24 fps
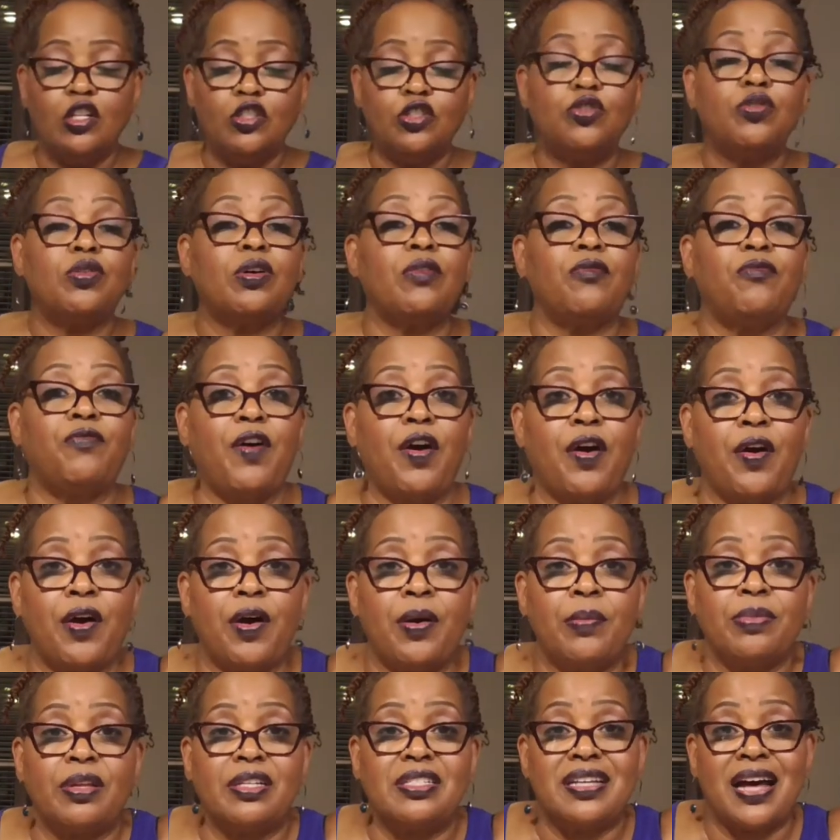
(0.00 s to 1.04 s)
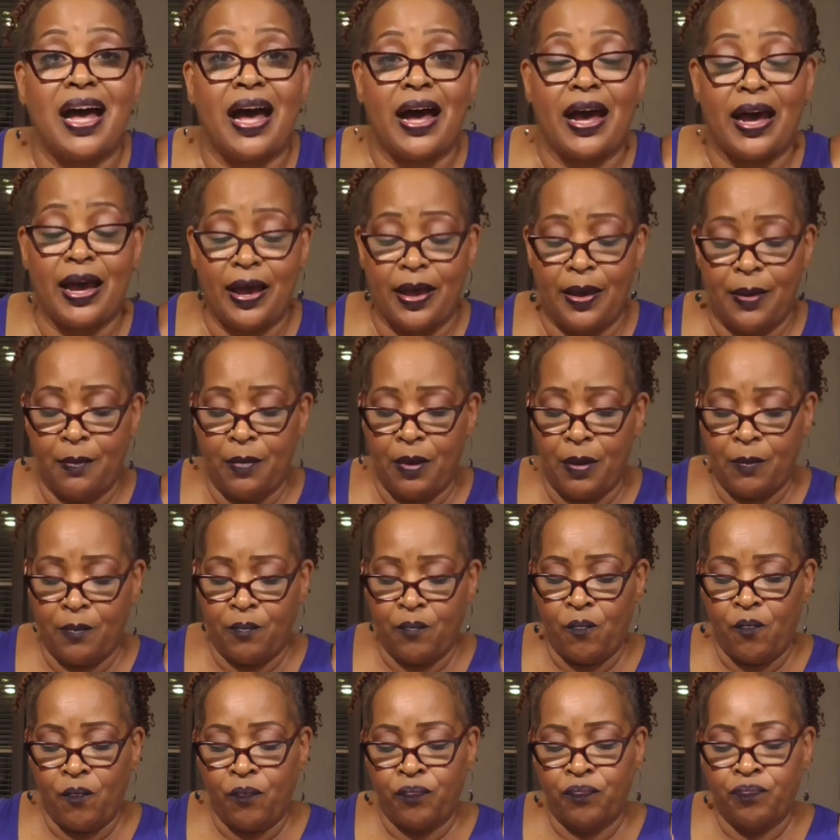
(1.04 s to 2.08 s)
To confirm the time
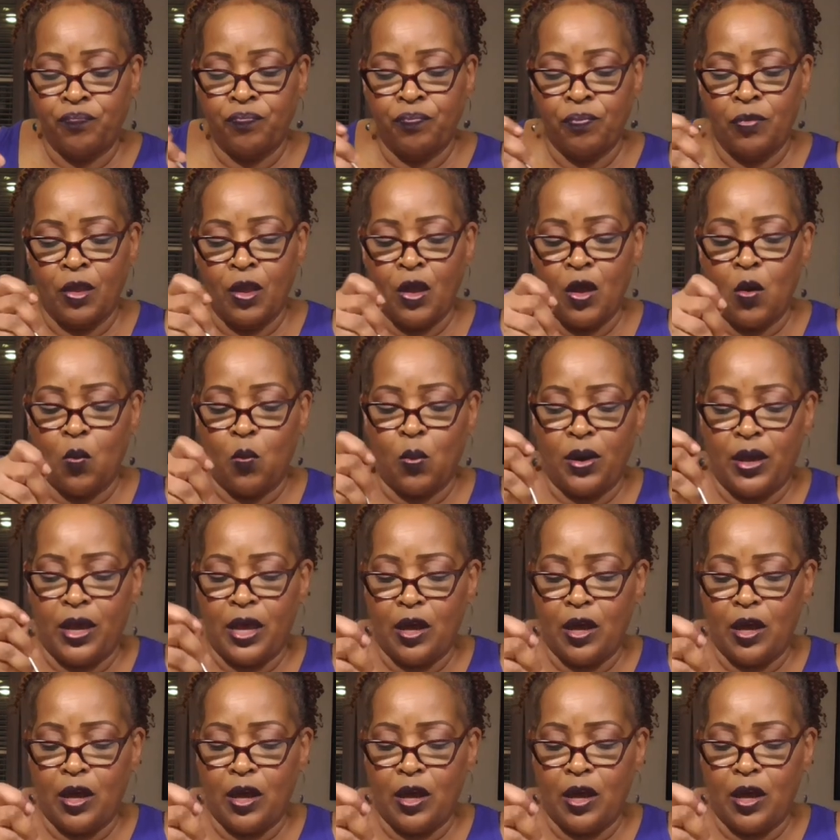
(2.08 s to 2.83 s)
when